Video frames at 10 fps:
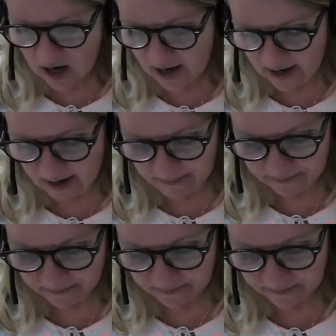
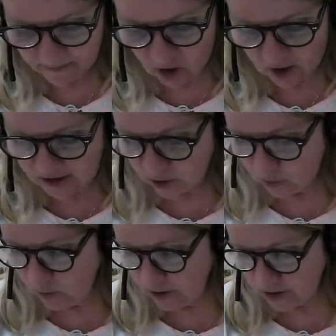All right,
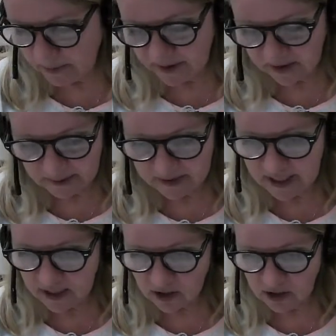so what are some of the
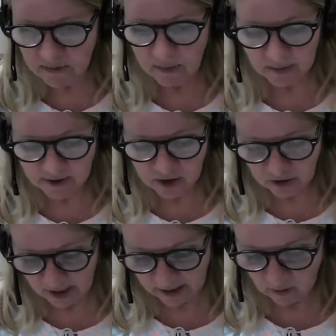limitations, bottom of
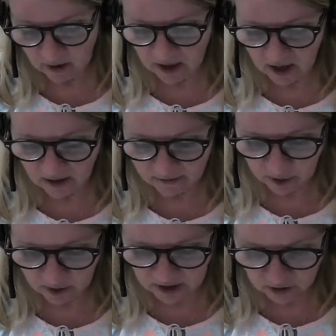291, of
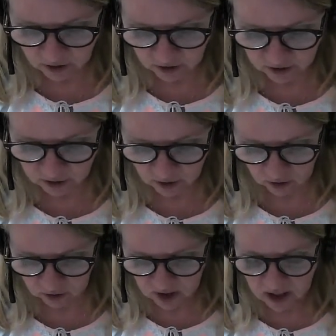internal
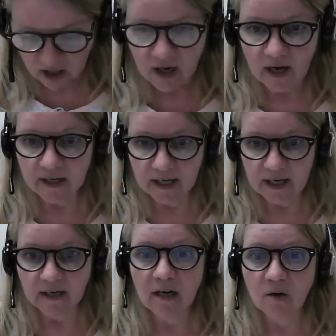control?
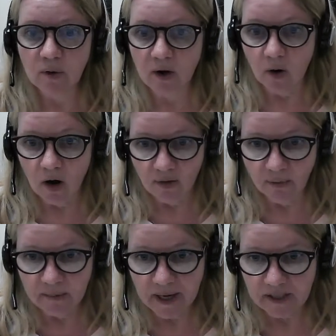Again, we go all the
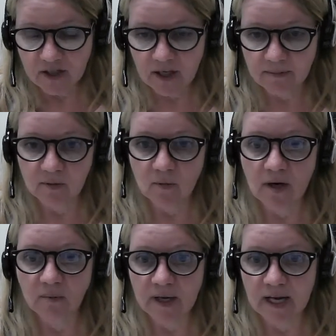way back to chapter 1.